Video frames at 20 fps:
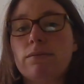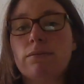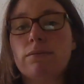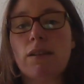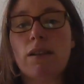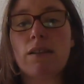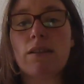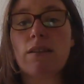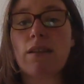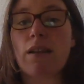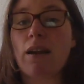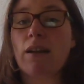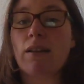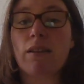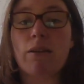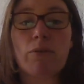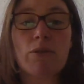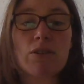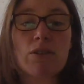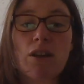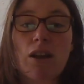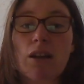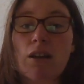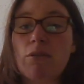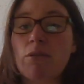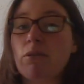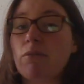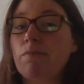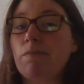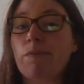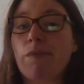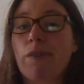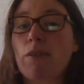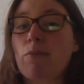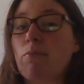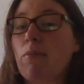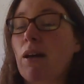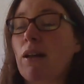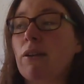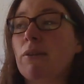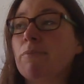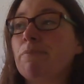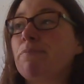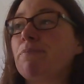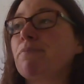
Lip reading: It's there. That was a tiny one. It doesn't matter.